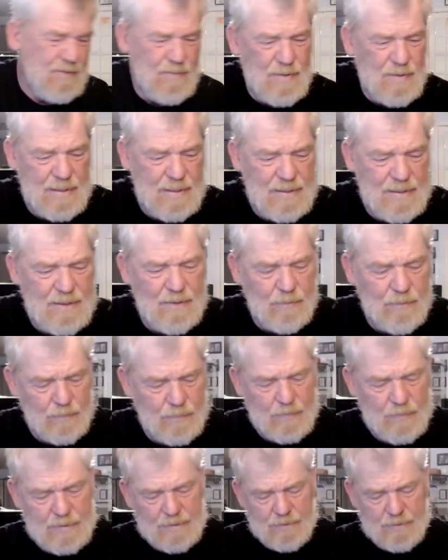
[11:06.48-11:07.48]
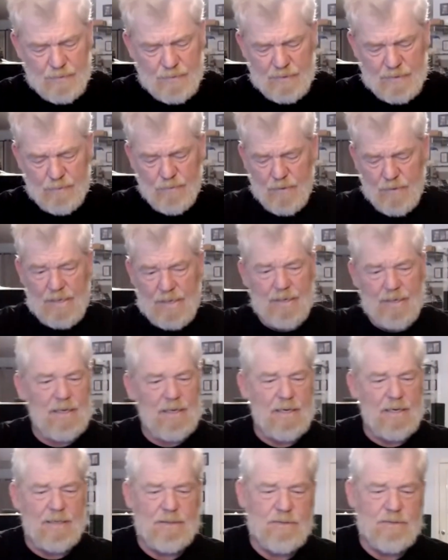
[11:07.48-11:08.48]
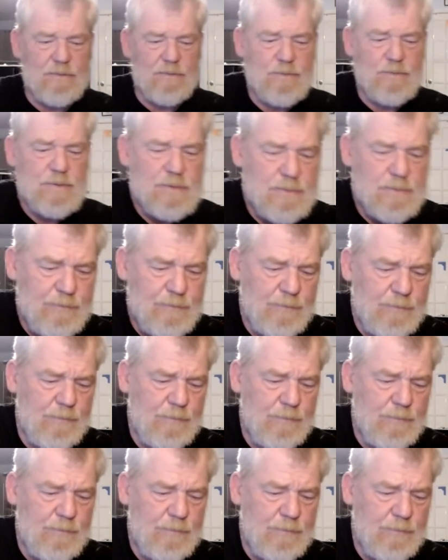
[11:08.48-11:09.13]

when I hit it with one of these real bright lights, oops,